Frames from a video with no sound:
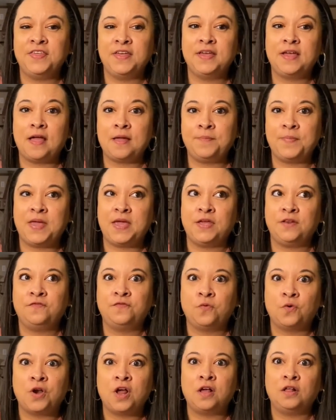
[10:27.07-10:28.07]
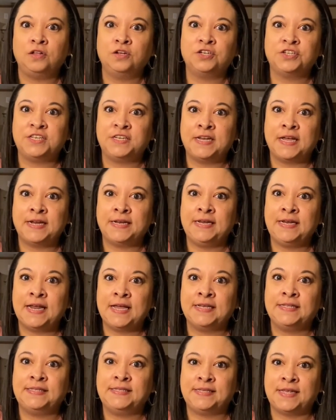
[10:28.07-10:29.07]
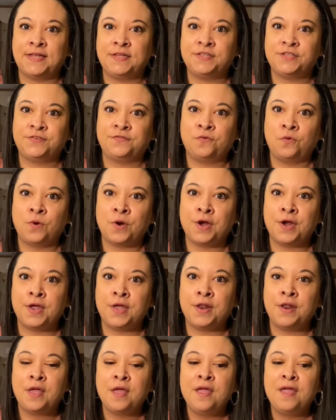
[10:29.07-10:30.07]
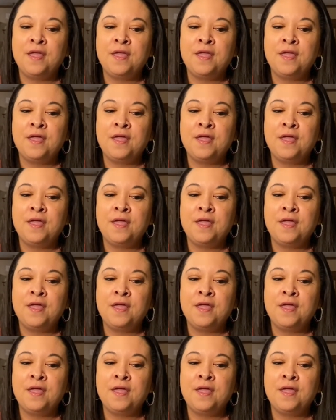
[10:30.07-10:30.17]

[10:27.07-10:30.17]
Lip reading: think I paid $4.99 for it,